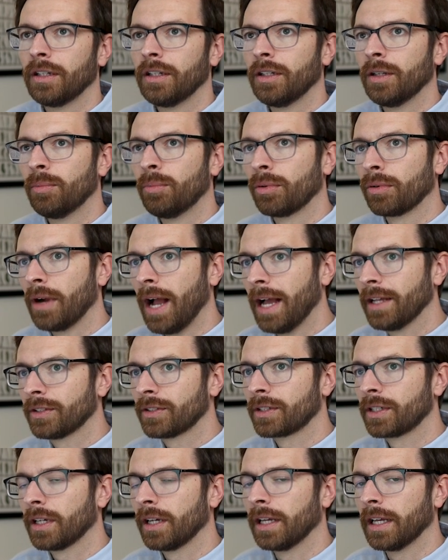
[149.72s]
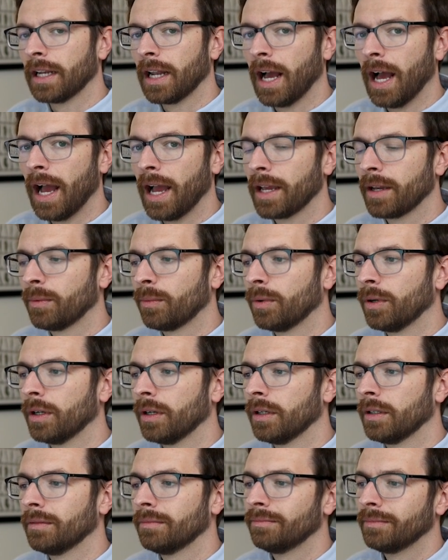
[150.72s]
Nebraska and
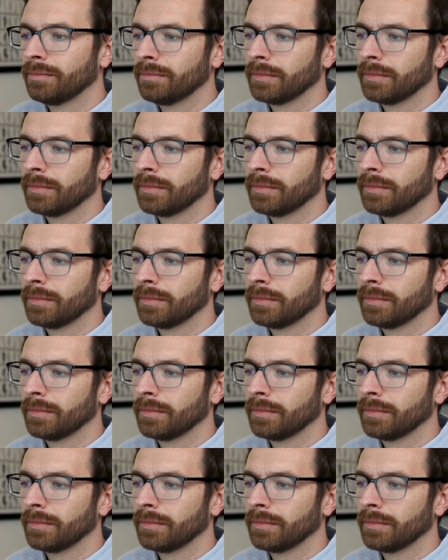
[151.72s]
Iowa,